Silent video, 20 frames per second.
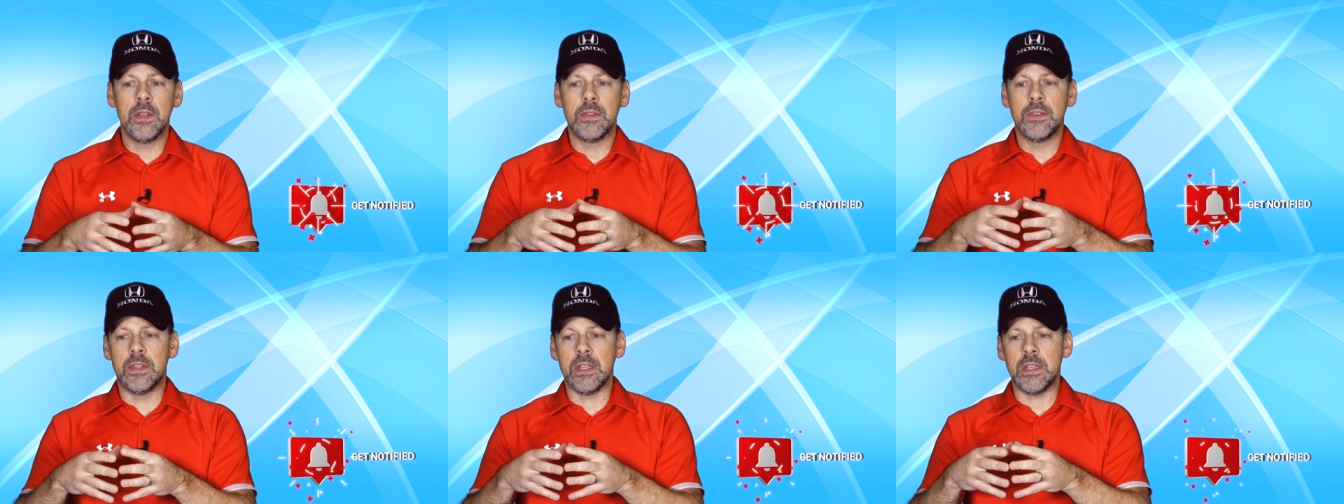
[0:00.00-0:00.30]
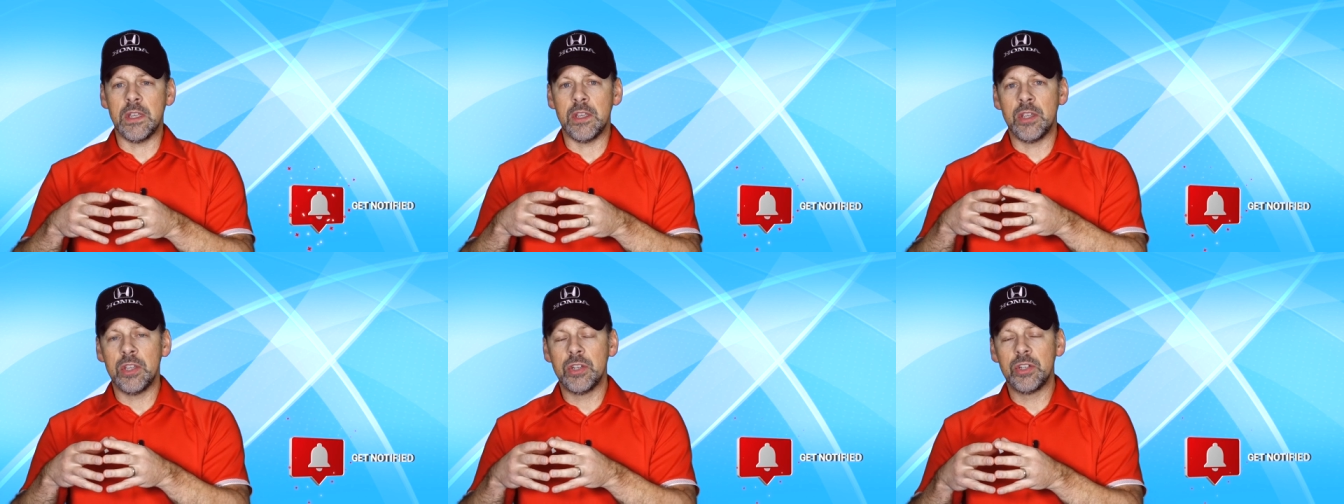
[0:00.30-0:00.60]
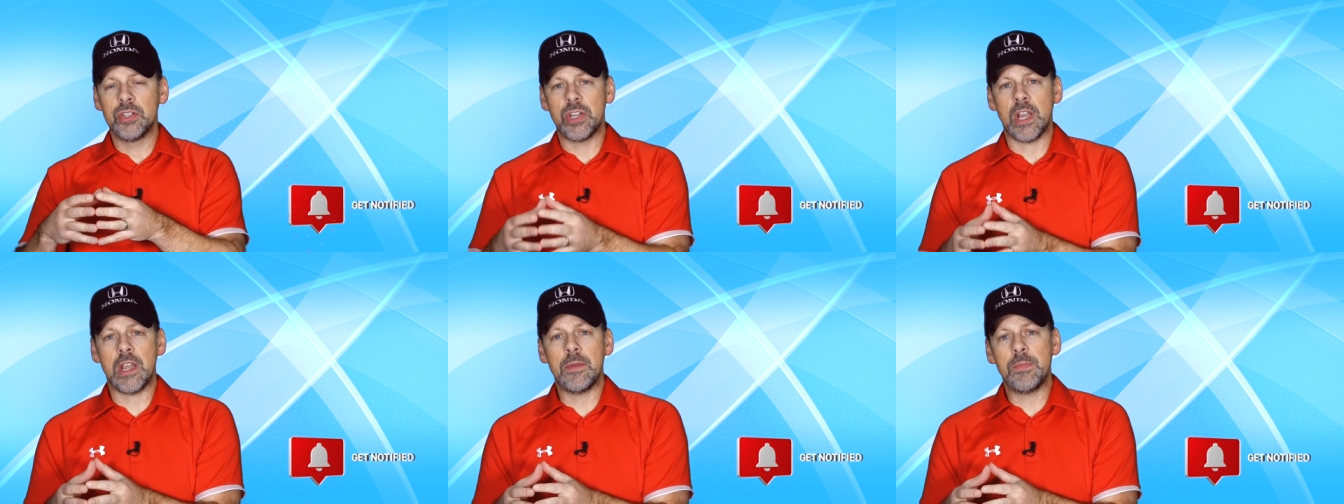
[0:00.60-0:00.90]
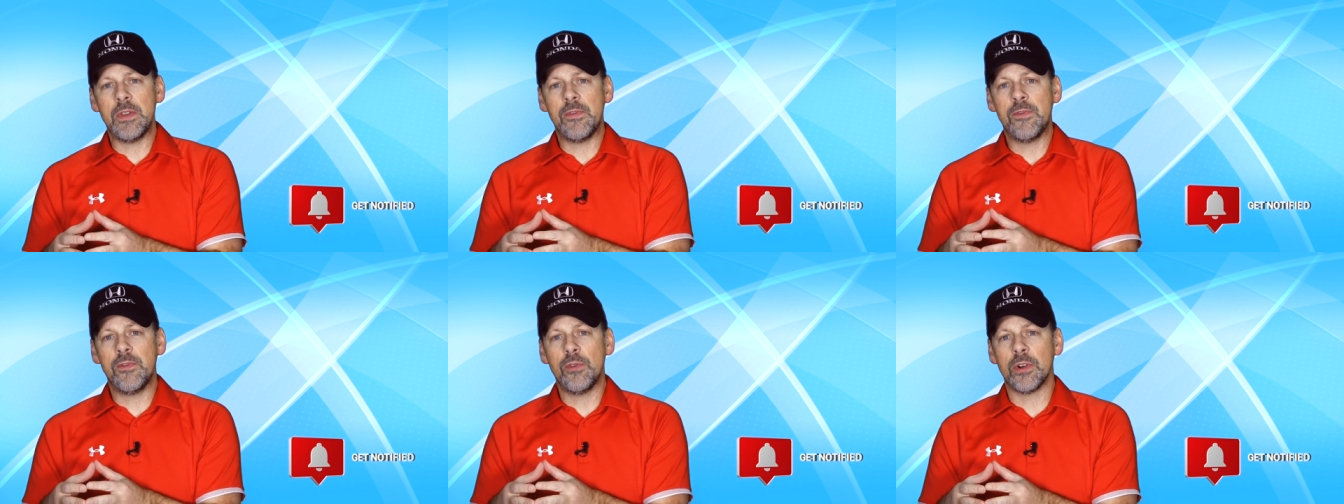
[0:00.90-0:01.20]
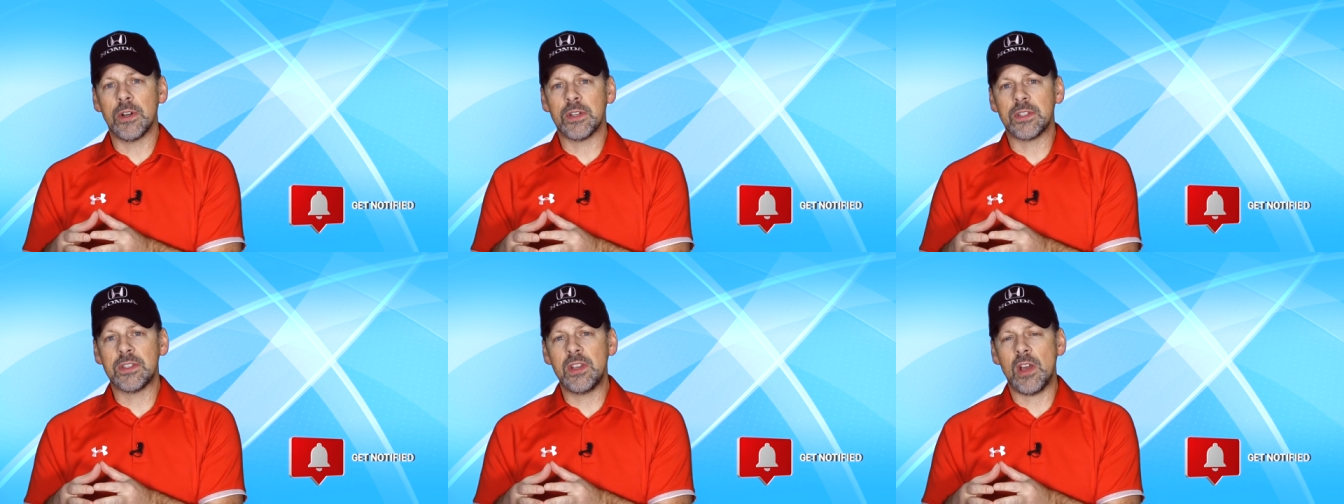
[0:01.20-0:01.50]
The
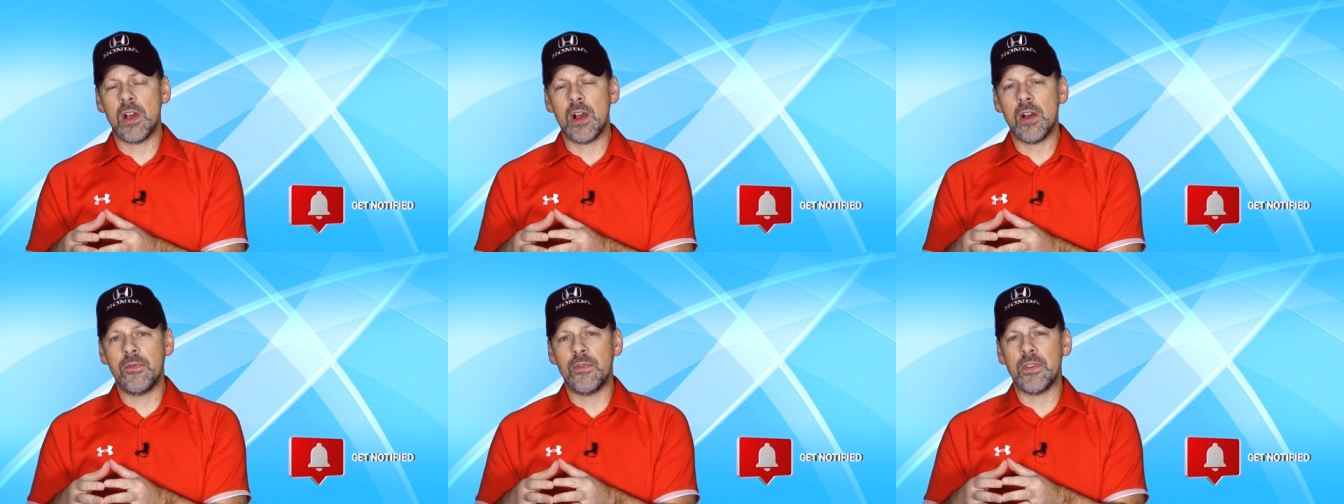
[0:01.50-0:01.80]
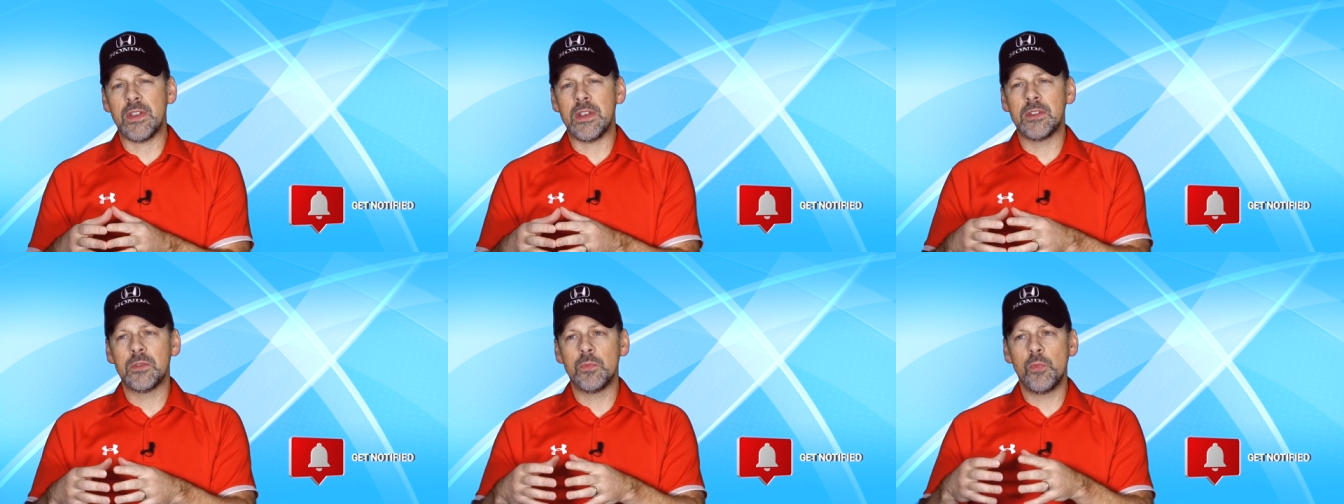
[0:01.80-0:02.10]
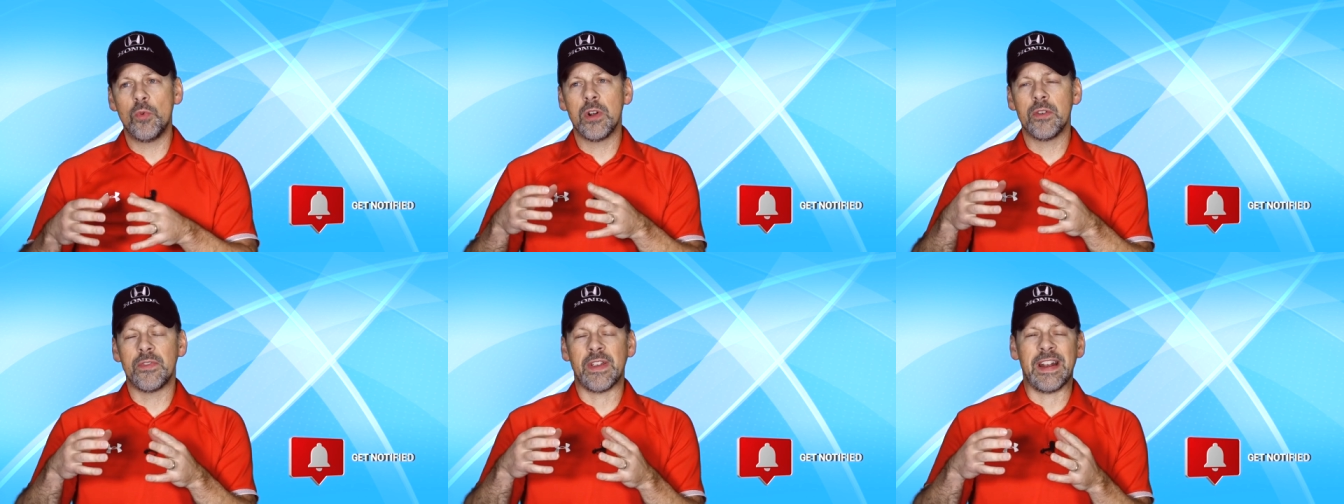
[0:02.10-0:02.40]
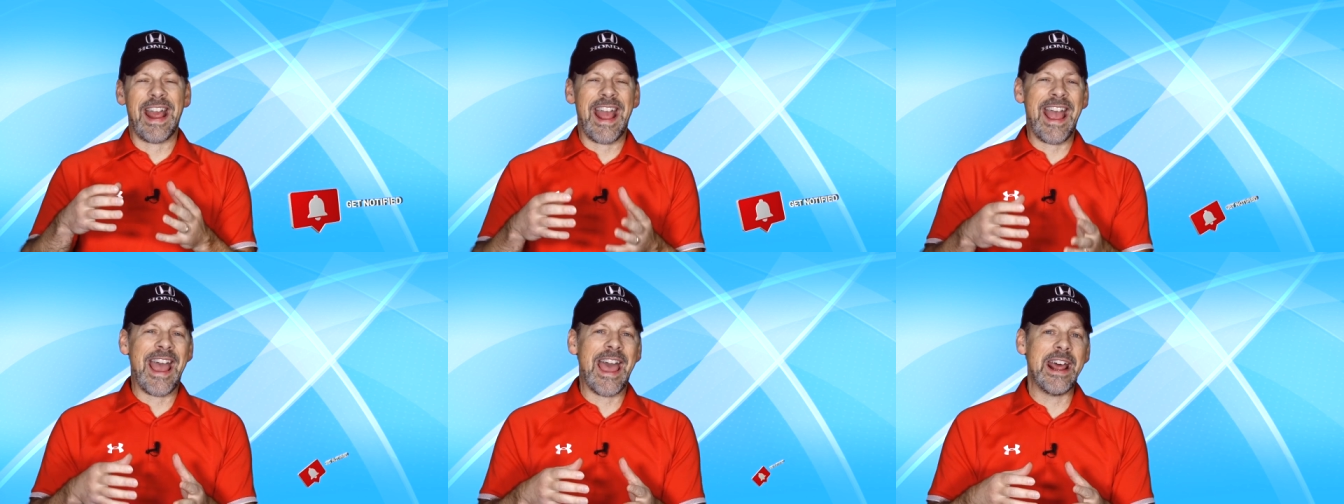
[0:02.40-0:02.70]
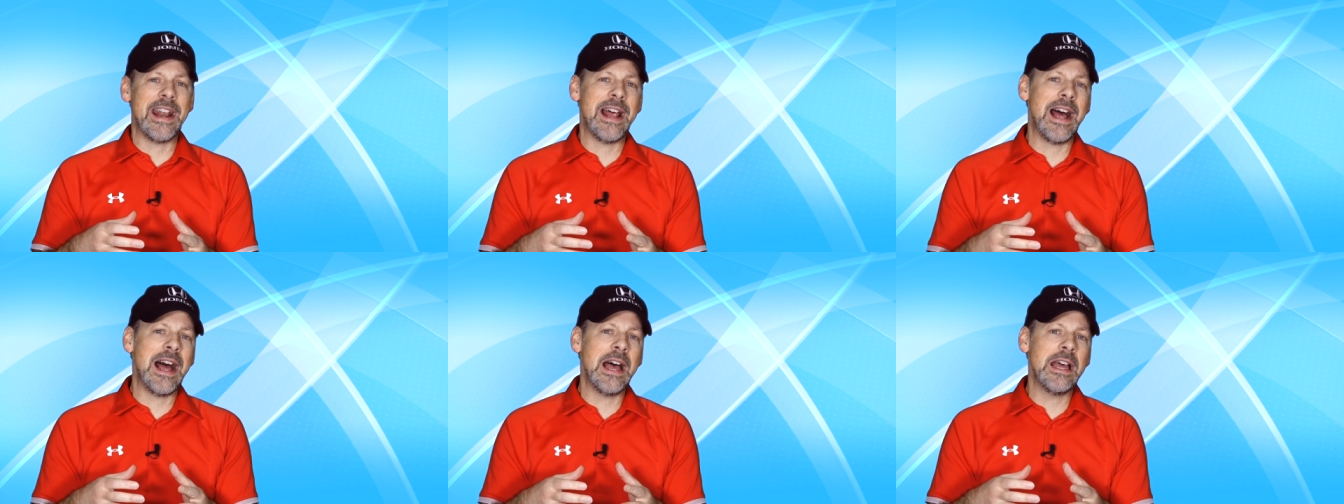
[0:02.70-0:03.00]
JB4 itself is more of an
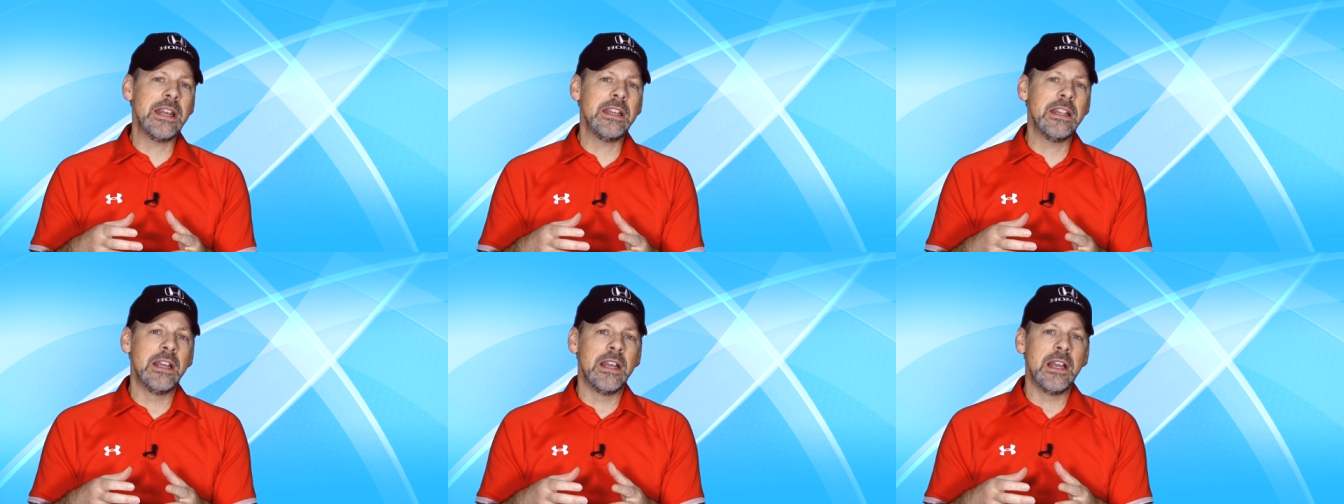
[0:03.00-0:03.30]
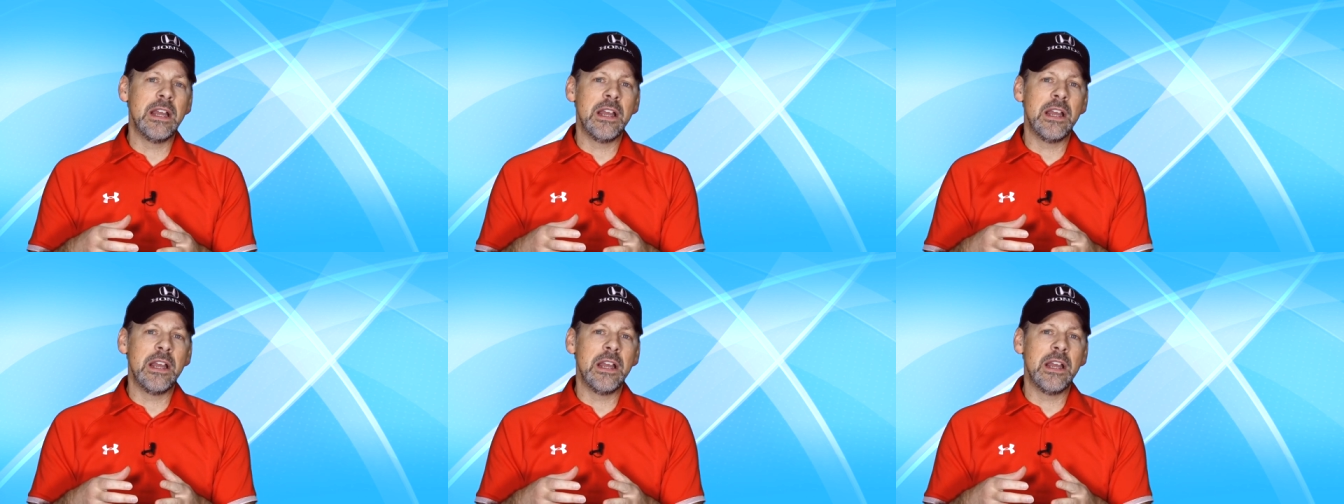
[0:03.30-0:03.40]
add-on